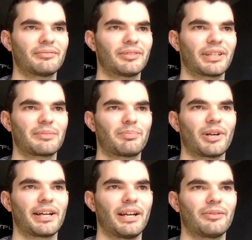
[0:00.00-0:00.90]
I guess
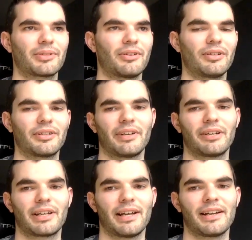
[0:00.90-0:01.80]
Breakout was kind of
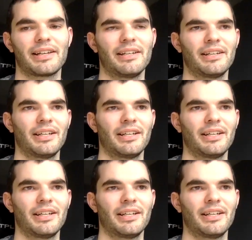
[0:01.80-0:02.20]
okay.